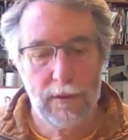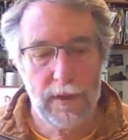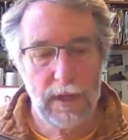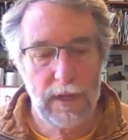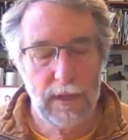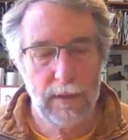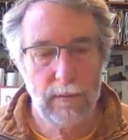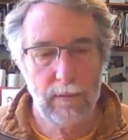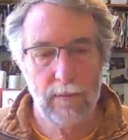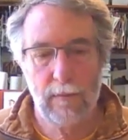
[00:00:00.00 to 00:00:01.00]

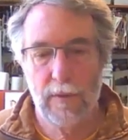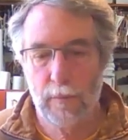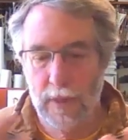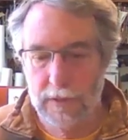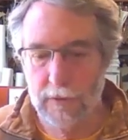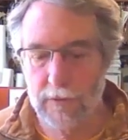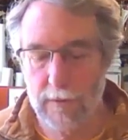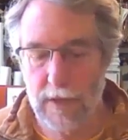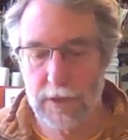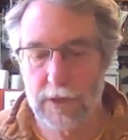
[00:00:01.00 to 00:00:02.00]
the
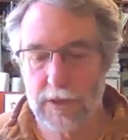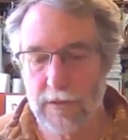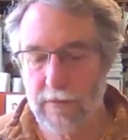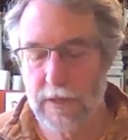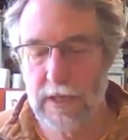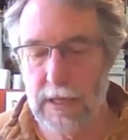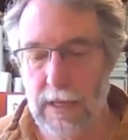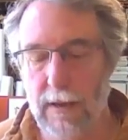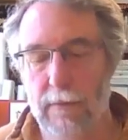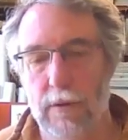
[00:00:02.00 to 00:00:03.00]
pixel dimensions of the
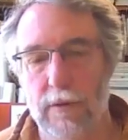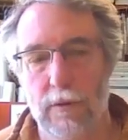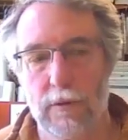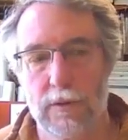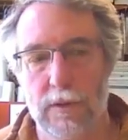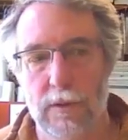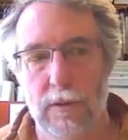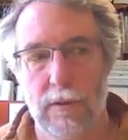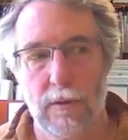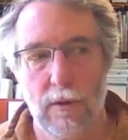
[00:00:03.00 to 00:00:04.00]
DEM you
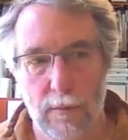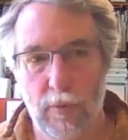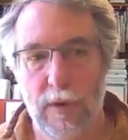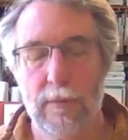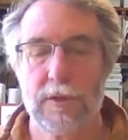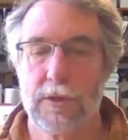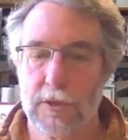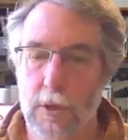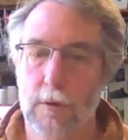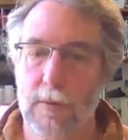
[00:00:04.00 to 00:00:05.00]
use are pretty
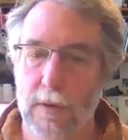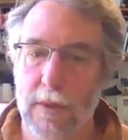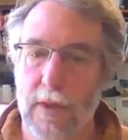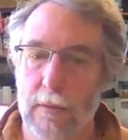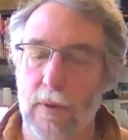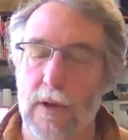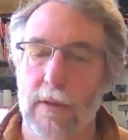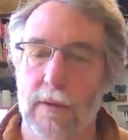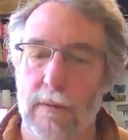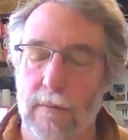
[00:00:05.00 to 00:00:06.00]
much determined then
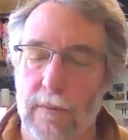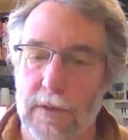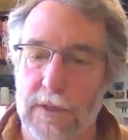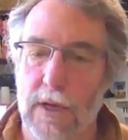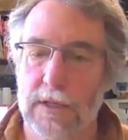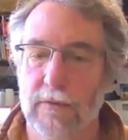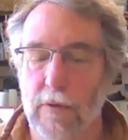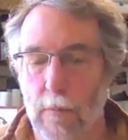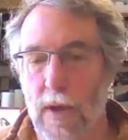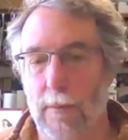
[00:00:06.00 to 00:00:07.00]
by the
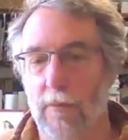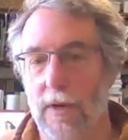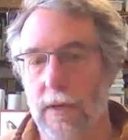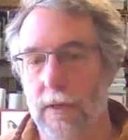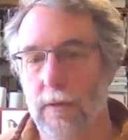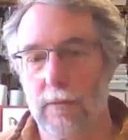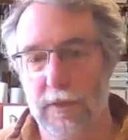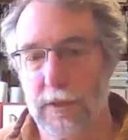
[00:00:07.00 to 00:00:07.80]
size of your map, right?